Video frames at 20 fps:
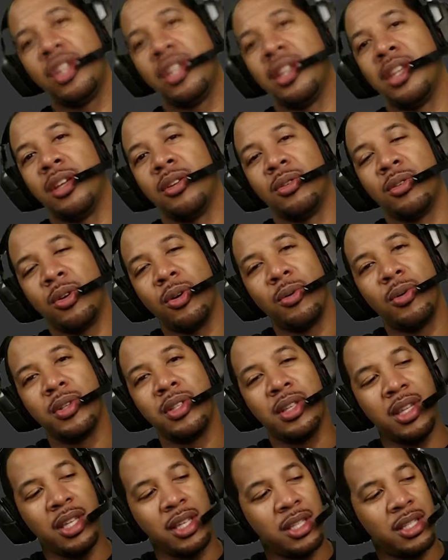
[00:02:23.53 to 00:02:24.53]
and they'll go
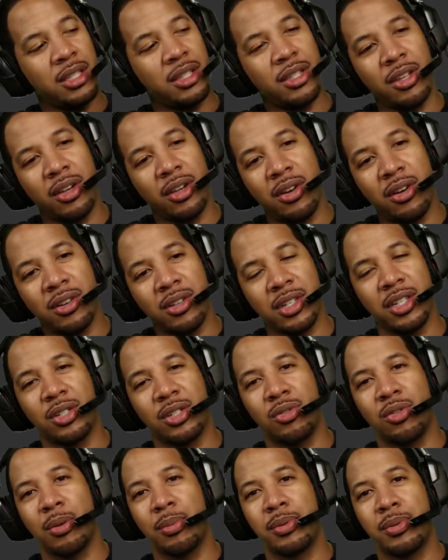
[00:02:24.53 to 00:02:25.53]
into these long
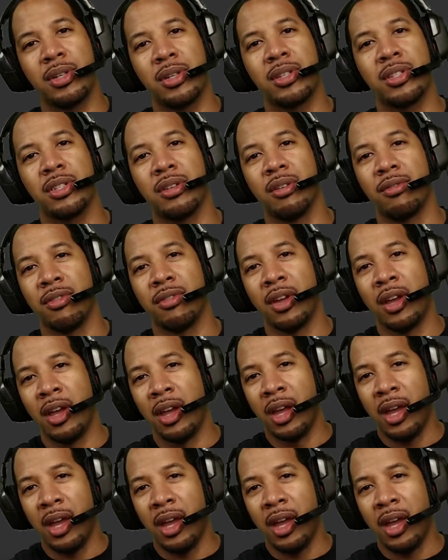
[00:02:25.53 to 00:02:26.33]
descriptions of